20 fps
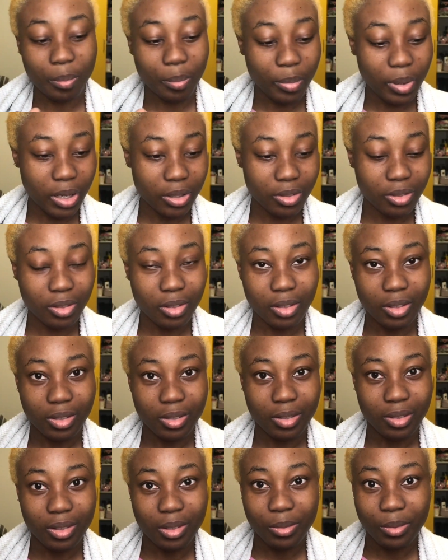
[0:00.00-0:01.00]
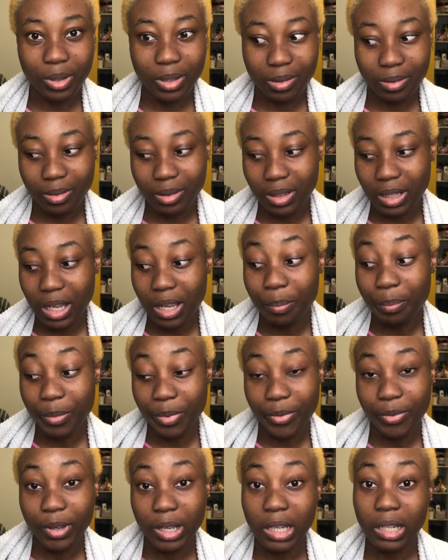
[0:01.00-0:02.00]
patch test to see what it looks like
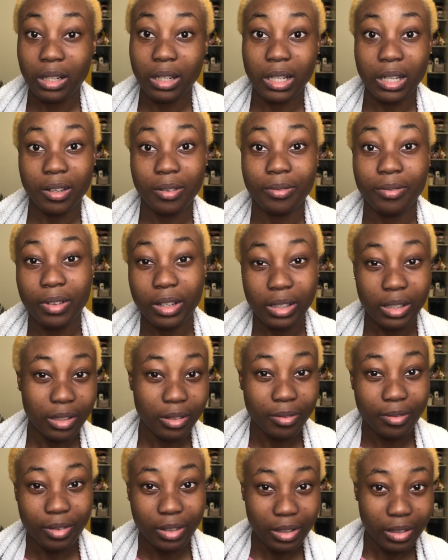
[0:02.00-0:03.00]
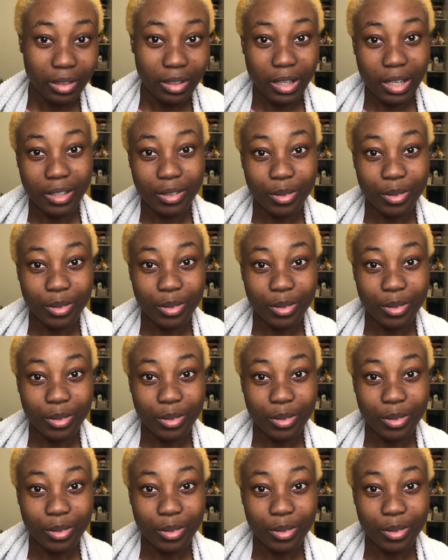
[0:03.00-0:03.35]
before I finally finalize